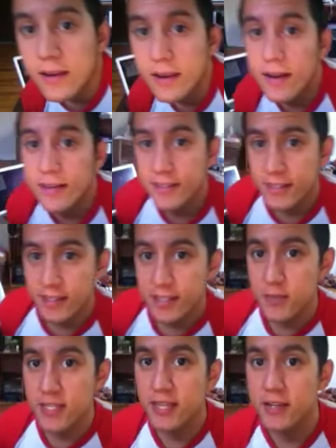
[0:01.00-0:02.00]
Hey guys,
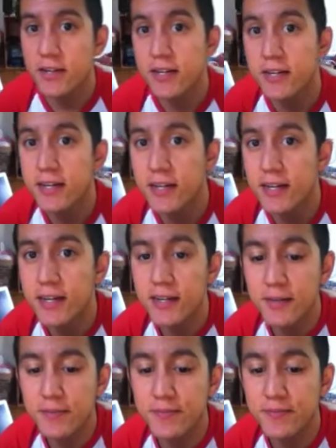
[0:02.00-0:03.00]
it's Mateo here.
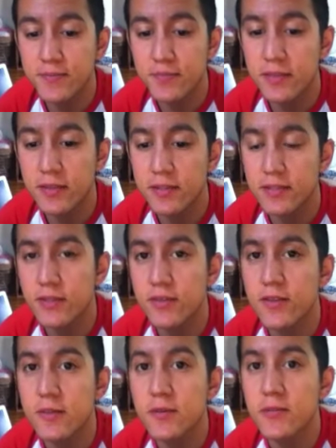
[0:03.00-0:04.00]
So
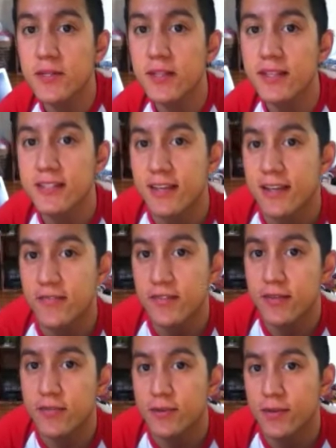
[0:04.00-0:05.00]
I've come to realize that I've
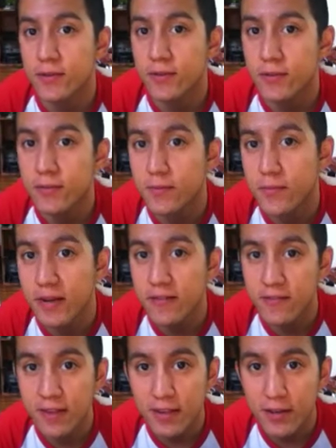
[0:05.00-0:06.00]
never made
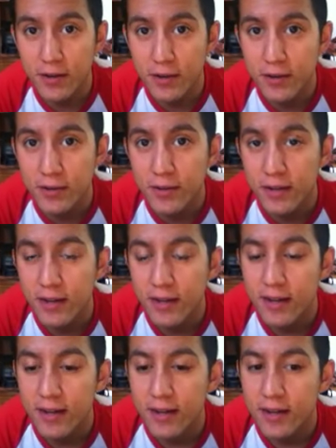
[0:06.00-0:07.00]
a video
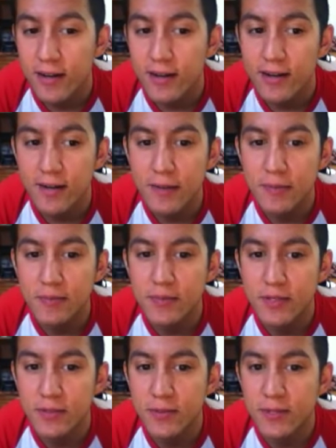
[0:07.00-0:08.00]

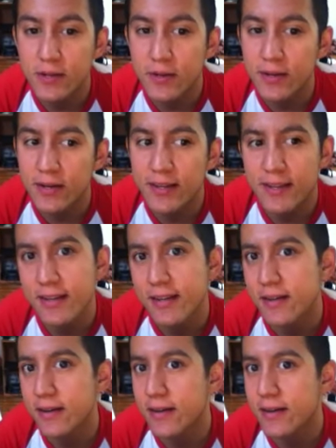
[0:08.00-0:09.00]
just
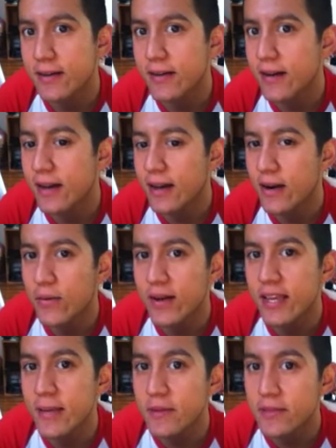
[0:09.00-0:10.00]
regarding how
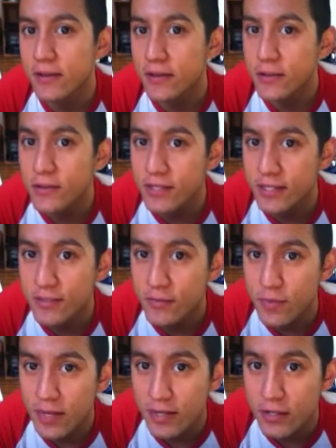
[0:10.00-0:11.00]
I came to the conclusion
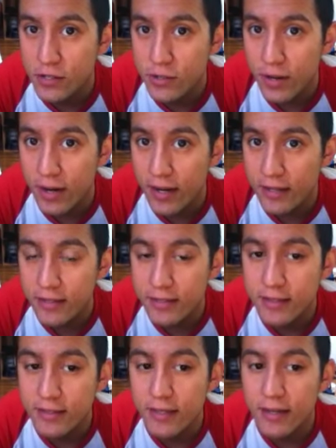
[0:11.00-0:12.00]
of being
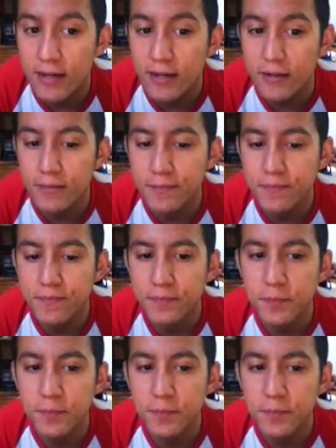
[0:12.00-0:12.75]
trans. I